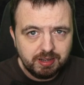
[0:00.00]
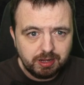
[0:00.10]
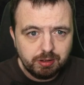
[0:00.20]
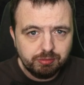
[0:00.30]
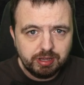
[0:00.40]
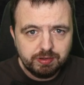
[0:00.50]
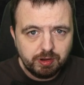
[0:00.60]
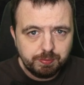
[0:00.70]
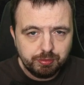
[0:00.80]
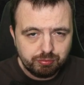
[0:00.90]
like outside of
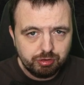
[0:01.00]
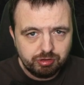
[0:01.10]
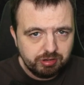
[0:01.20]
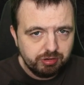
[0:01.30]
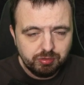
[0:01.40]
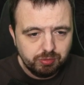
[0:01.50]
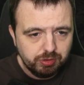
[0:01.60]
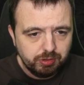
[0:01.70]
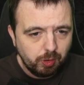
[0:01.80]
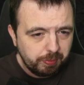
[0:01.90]
Outpost Rush into
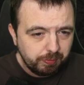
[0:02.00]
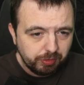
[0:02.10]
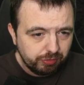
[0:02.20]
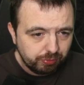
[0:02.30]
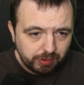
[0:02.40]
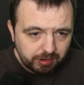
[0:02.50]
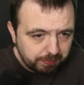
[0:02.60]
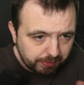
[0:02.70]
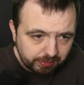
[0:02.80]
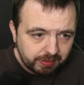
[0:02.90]
the open world as well,
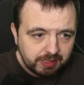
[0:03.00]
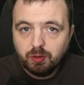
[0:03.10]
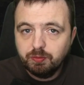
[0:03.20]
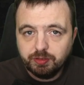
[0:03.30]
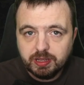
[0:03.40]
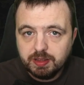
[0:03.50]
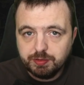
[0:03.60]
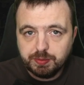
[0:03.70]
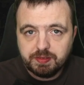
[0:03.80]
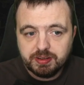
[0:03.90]
but hopefully if
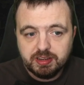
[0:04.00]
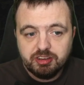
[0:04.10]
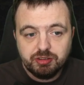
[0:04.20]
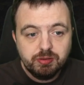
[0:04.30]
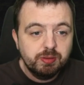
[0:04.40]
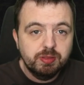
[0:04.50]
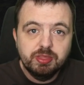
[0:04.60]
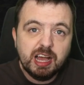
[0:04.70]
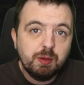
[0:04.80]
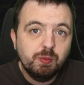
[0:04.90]
you're having an issue,
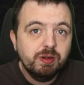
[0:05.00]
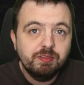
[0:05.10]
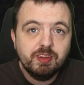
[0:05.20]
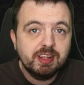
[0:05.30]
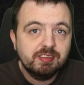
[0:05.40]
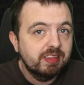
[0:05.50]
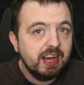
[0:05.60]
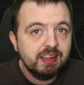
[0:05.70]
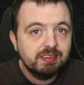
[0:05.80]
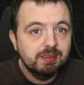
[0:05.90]
that will fix
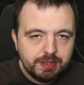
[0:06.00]
that.